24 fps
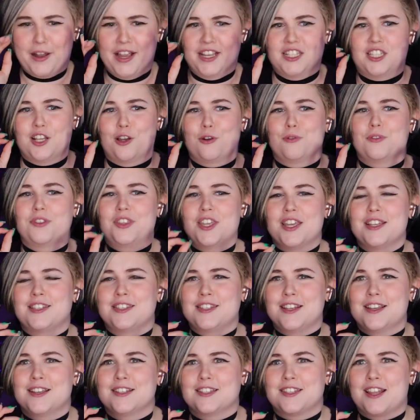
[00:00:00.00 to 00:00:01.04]
Okay, so
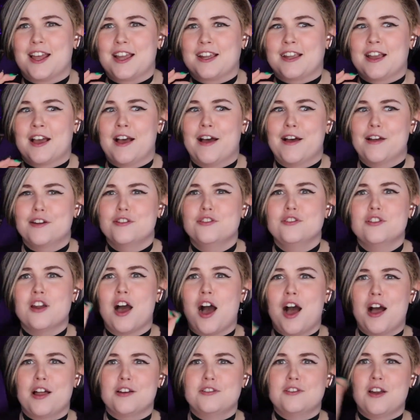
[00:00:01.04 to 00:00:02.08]
this is like a
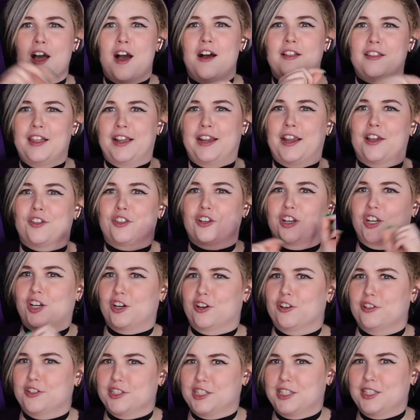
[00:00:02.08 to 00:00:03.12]
not like other
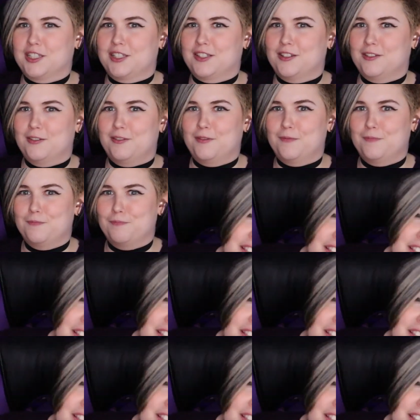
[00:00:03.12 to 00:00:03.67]
girls.